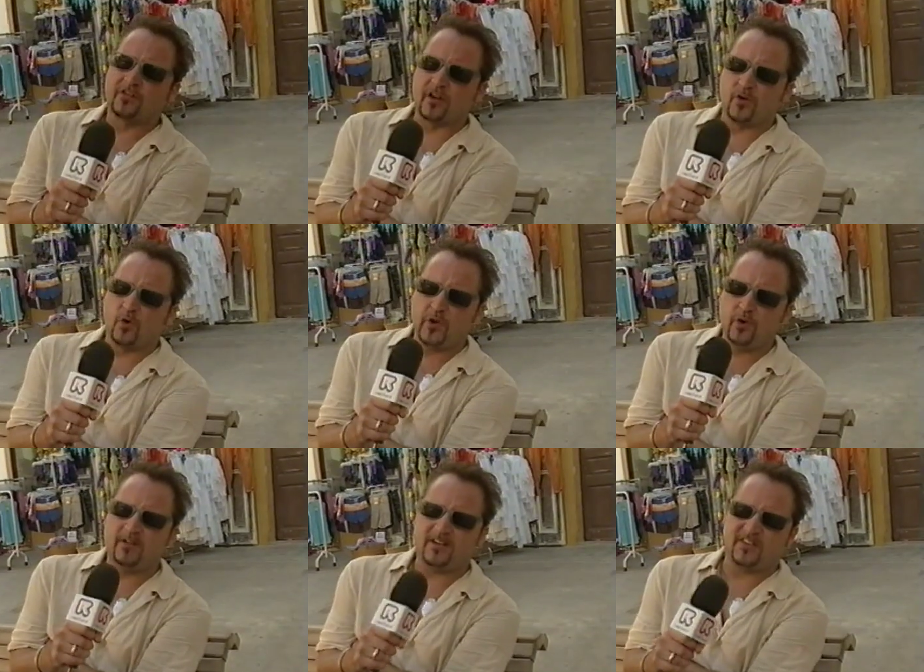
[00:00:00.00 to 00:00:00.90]
So all
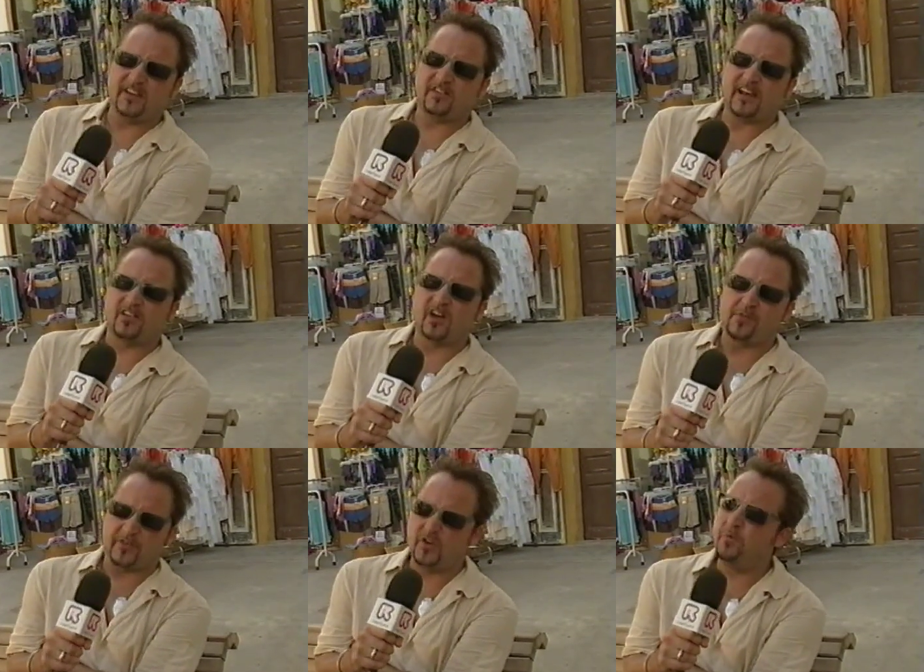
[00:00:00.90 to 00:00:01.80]
you rich DJ
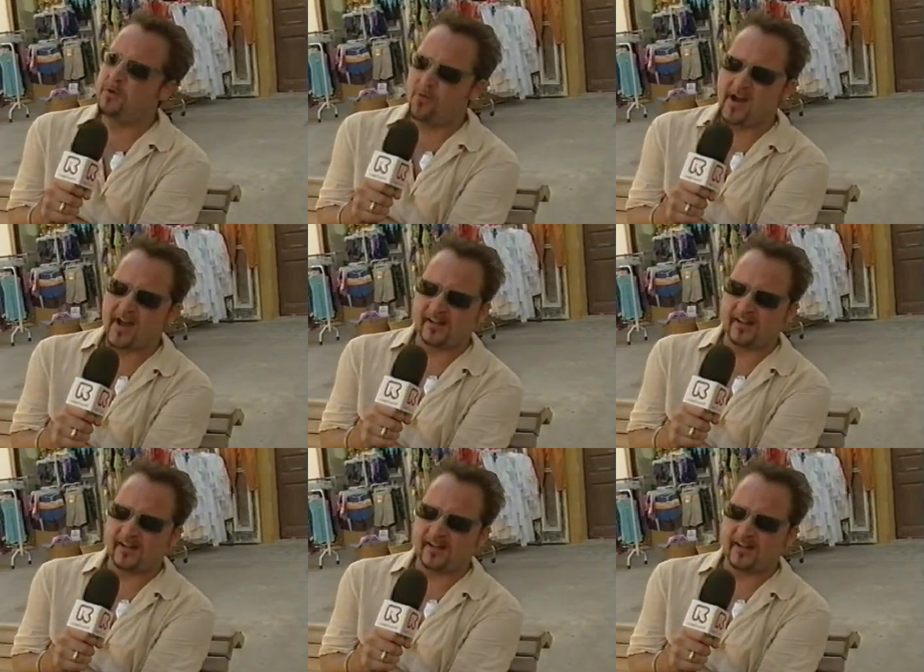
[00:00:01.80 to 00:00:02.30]
types, you beware.